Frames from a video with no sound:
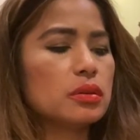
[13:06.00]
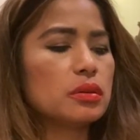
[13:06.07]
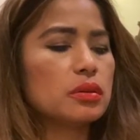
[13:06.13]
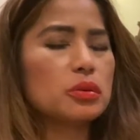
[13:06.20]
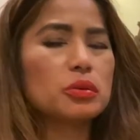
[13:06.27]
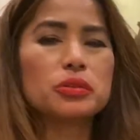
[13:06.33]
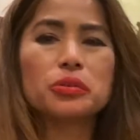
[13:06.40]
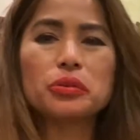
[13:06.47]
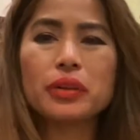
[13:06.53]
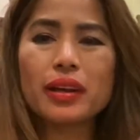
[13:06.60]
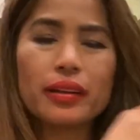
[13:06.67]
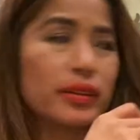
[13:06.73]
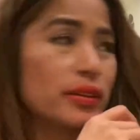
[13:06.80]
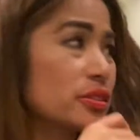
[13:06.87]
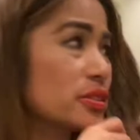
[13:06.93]
who do not
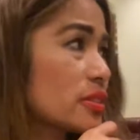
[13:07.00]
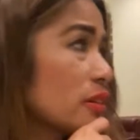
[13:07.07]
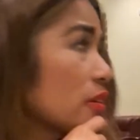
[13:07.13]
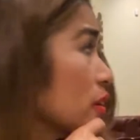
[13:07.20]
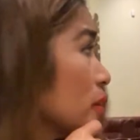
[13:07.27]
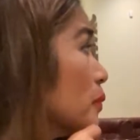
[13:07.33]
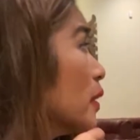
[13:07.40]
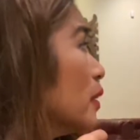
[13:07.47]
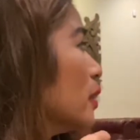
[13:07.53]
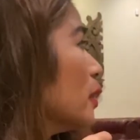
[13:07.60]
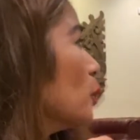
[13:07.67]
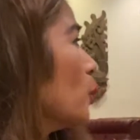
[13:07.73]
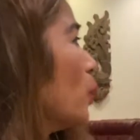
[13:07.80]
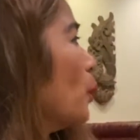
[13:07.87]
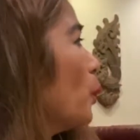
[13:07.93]
deserve.
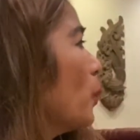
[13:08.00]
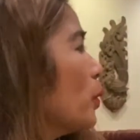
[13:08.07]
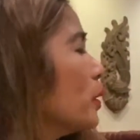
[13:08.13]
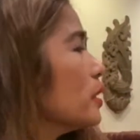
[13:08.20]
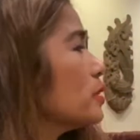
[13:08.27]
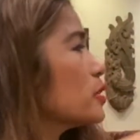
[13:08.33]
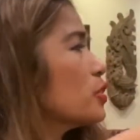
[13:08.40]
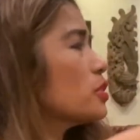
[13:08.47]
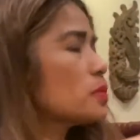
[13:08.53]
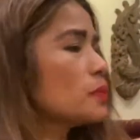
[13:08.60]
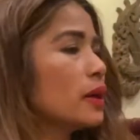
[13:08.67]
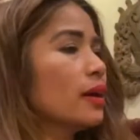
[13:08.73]
What, what, excuse me.